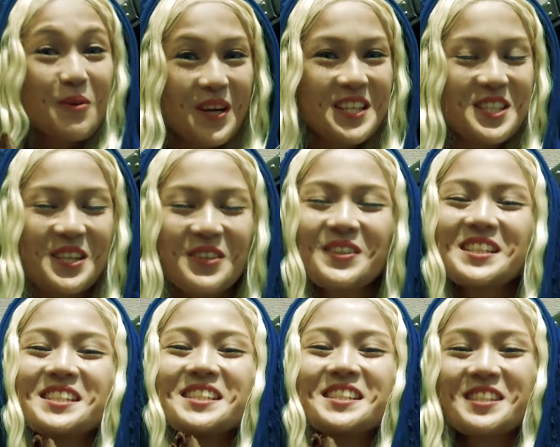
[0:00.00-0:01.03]
The Witcher,
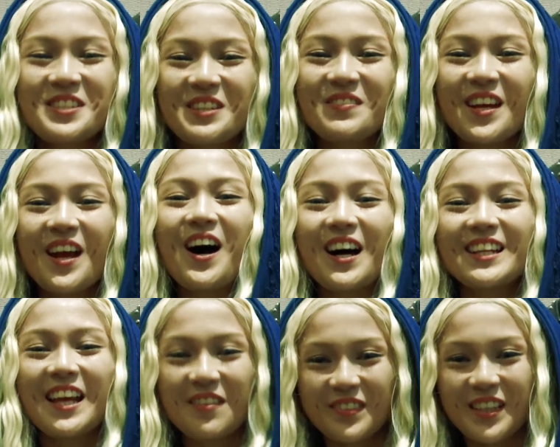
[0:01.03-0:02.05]
which is streaming on
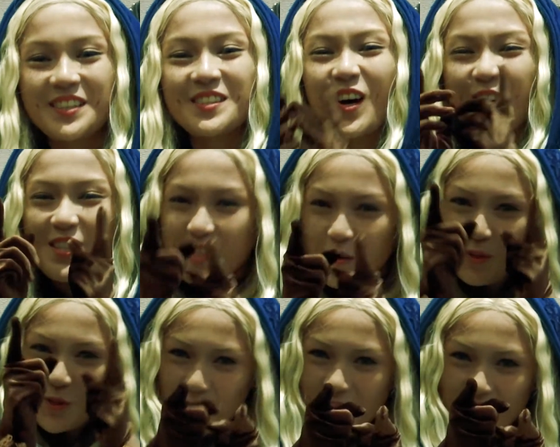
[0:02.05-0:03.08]
Netflix on December
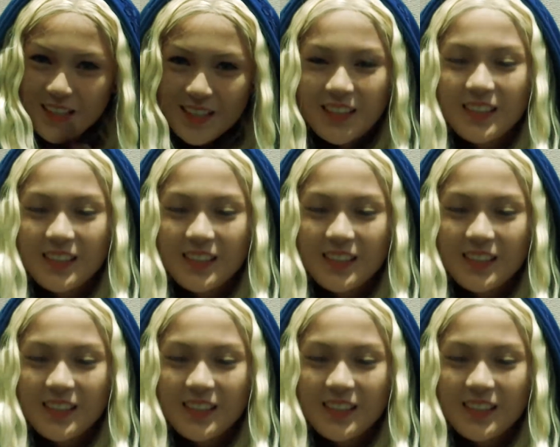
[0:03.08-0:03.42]
20. Right.